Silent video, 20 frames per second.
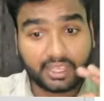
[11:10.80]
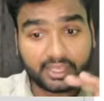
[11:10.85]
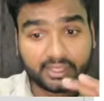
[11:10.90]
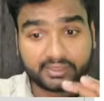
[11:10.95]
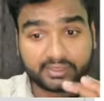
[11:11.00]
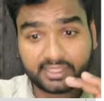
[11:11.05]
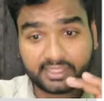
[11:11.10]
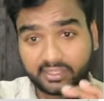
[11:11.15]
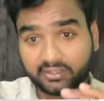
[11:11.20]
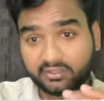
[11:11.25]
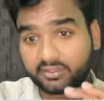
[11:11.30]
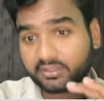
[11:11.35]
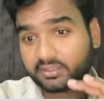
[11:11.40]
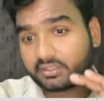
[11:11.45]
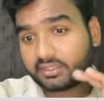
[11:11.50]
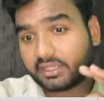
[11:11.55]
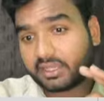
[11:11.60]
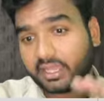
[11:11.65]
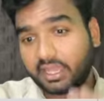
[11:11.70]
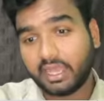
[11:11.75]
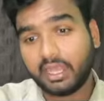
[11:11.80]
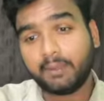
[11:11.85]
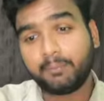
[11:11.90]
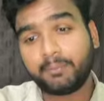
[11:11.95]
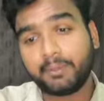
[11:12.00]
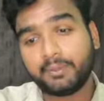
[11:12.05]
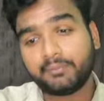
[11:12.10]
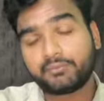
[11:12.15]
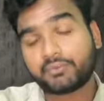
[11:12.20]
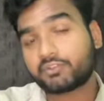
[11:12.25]
that help
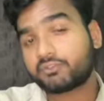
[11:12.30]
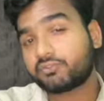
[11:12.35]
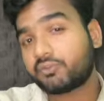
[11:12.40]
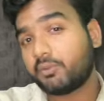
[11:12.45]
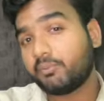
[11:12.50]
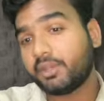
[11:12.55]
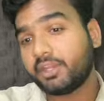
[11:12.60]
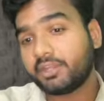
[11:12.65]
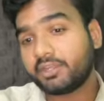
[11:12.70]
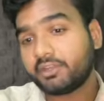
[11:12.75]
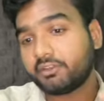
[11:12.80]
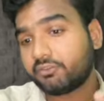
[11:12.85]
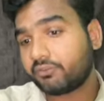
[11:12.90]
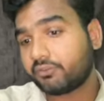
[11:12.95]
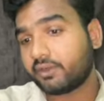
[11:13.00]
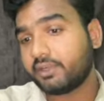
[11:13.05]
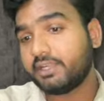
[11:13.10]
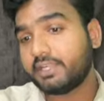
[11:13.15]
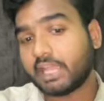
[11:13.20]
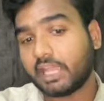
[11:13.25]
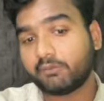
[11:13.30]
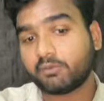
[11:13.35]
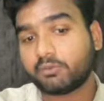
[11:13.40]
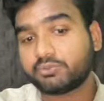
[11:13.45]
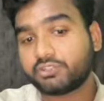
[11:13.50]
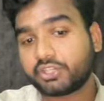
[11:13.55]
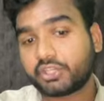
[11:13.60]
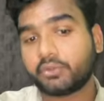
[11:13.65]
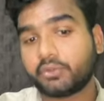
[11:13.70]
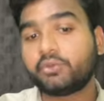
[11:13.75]
in performing different type
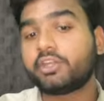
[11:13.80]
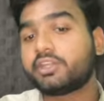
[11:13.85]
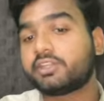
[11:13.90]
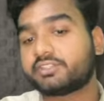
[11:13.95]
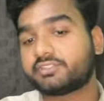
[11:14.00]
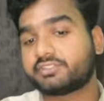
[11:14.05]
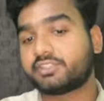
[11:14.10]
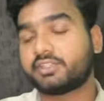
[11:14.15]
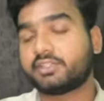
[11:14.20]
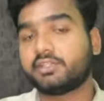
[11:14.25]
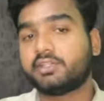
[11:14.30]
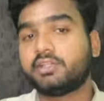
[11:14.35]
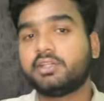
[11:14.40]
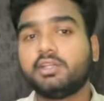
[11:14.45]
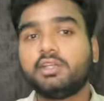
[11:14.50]
of security testing.